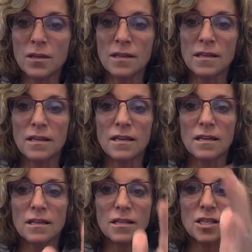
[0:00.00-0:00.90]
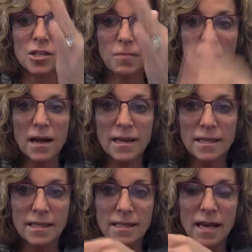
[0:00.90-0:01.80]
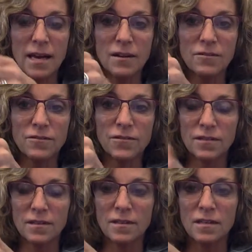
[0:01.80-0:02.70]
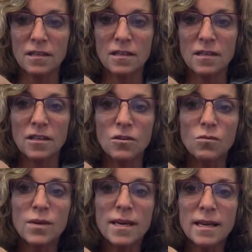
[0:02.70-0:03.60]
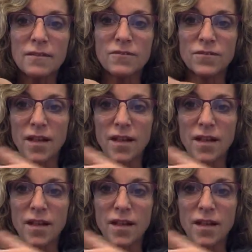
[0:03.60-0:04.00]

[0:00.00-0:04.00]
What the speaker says: in the spine itself, we can